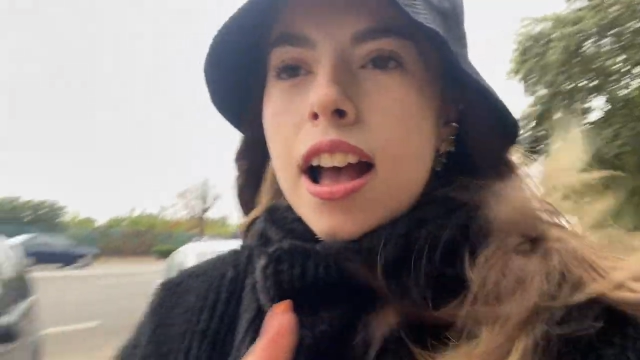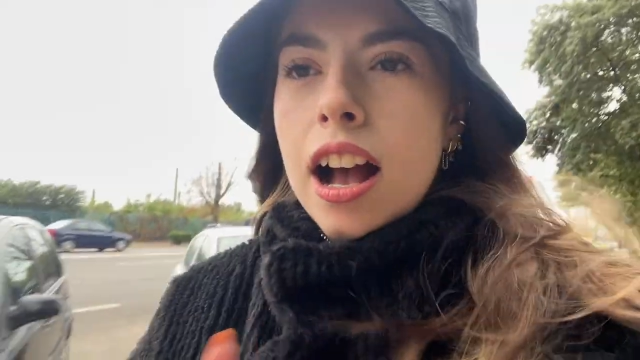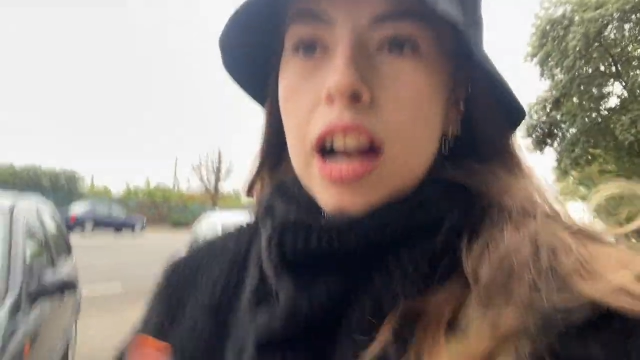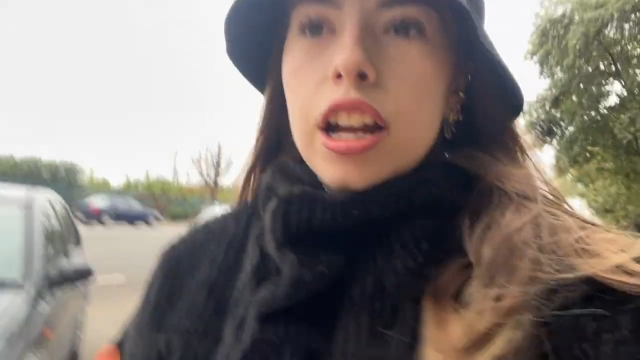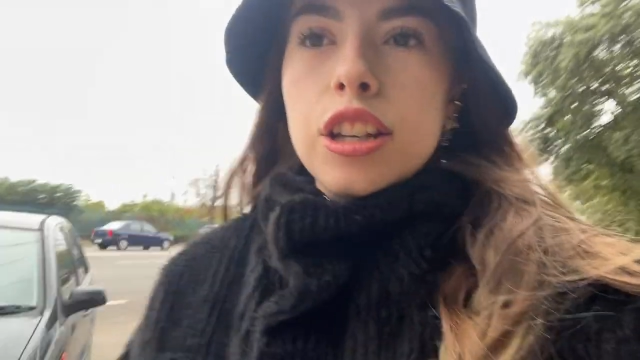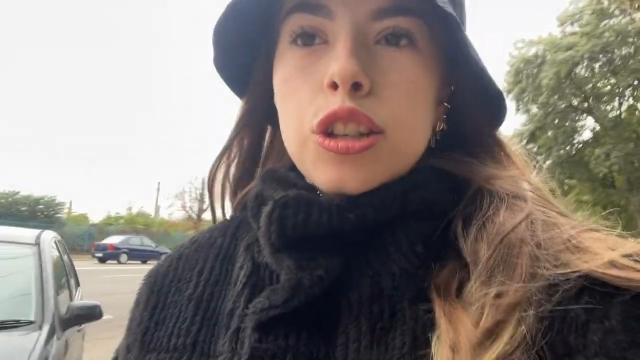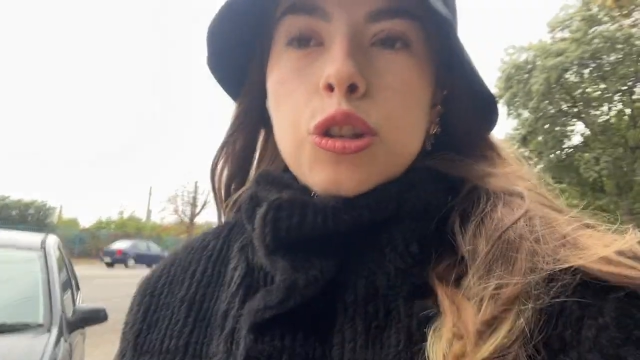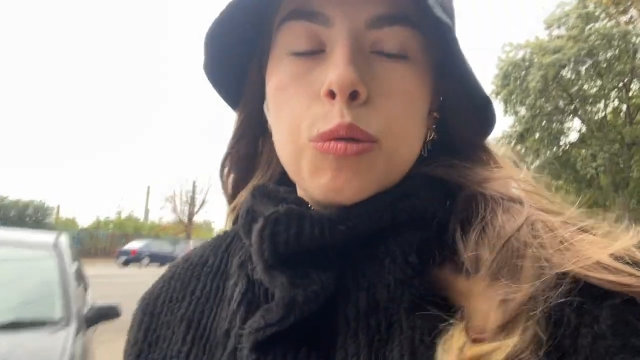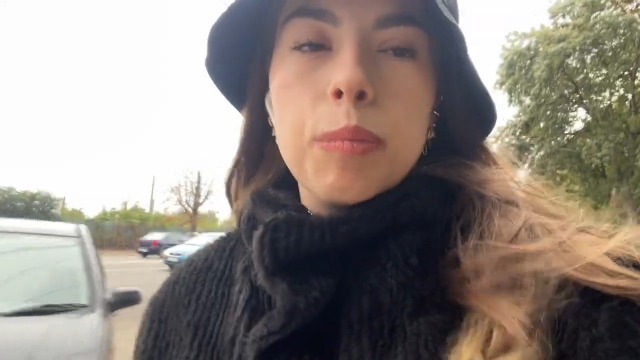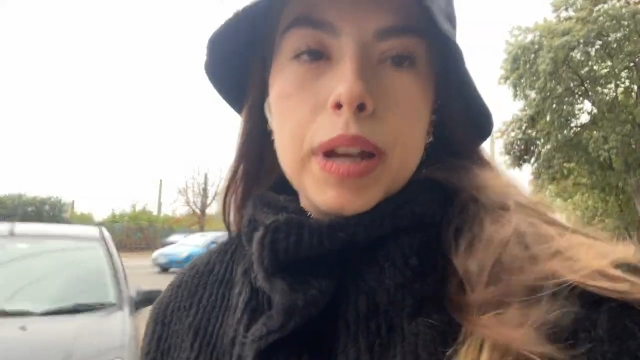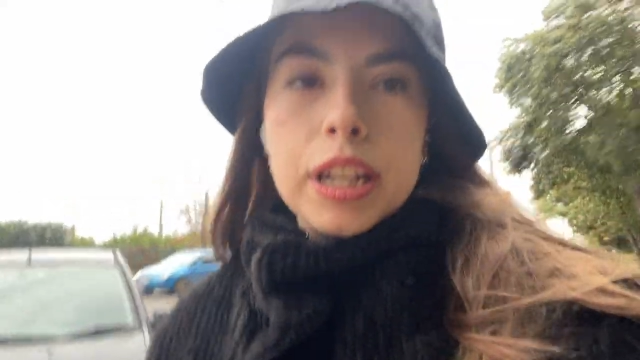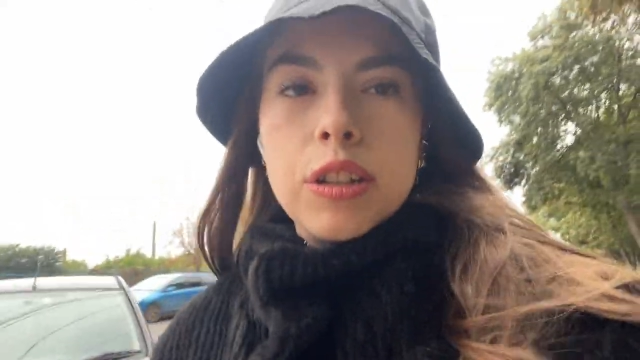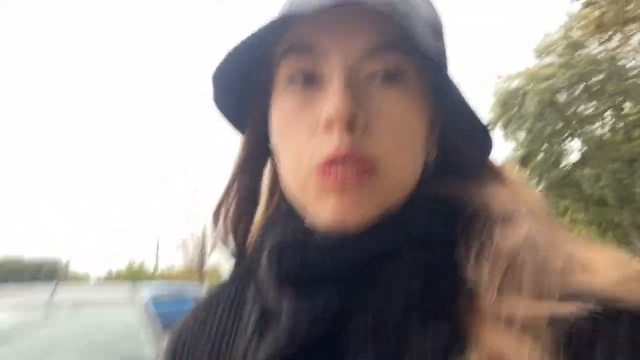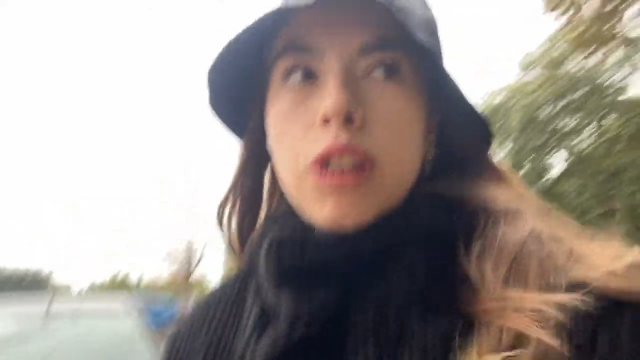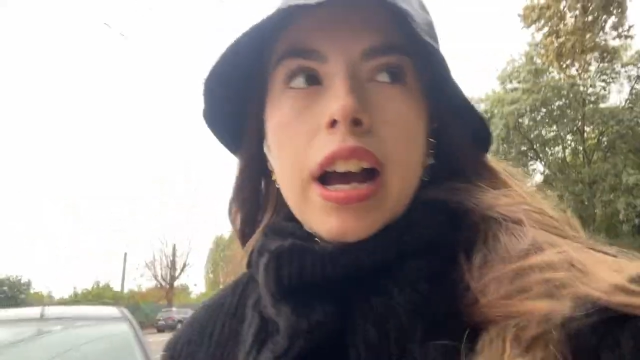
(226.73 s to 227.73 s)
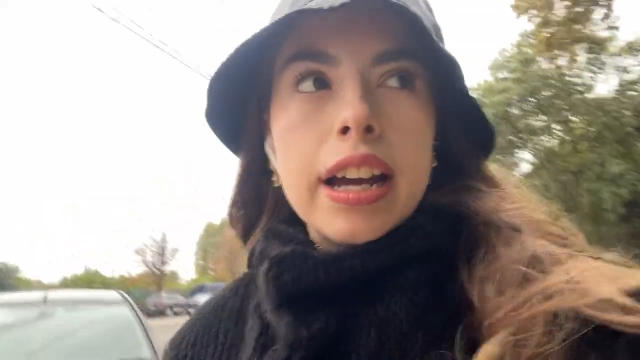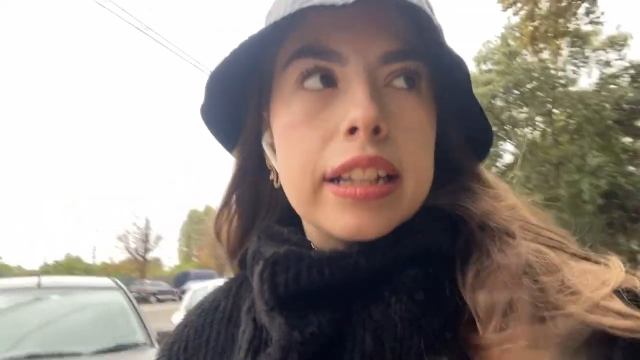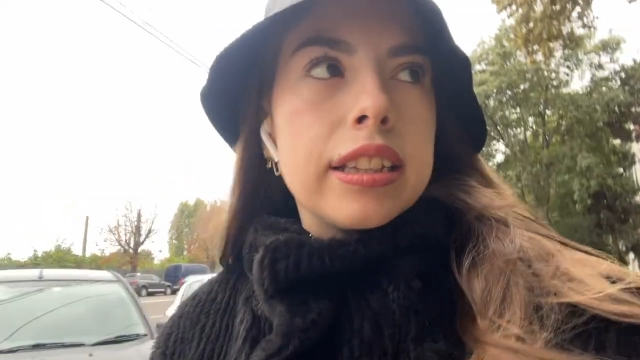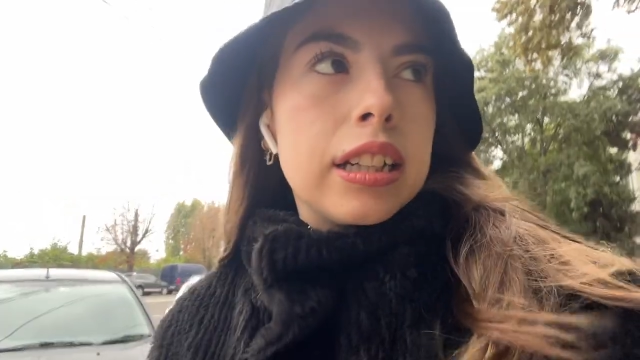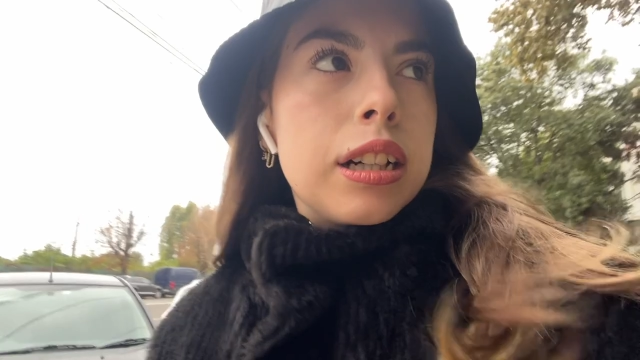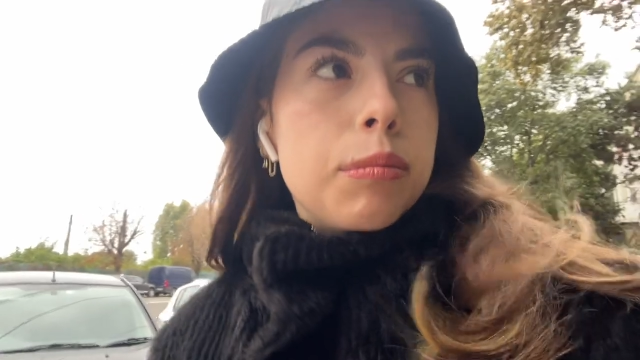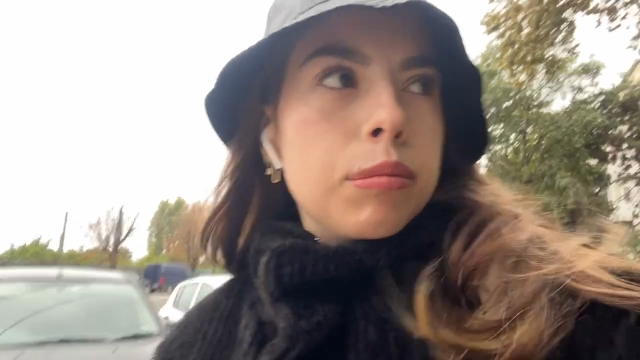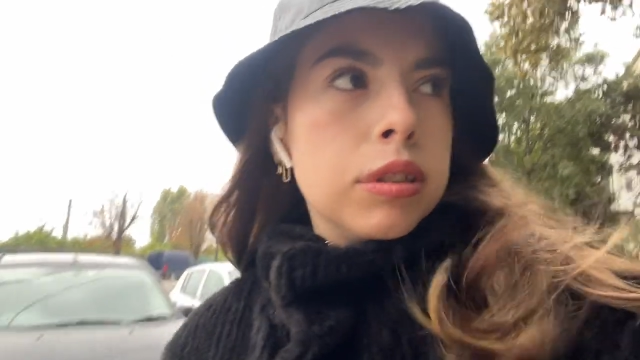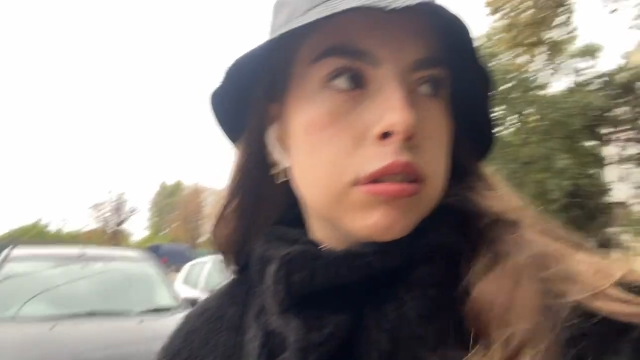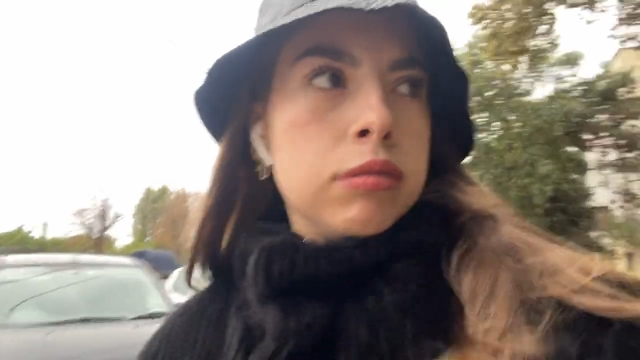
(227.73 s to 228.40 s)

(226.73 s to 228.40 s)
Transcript: a new menu item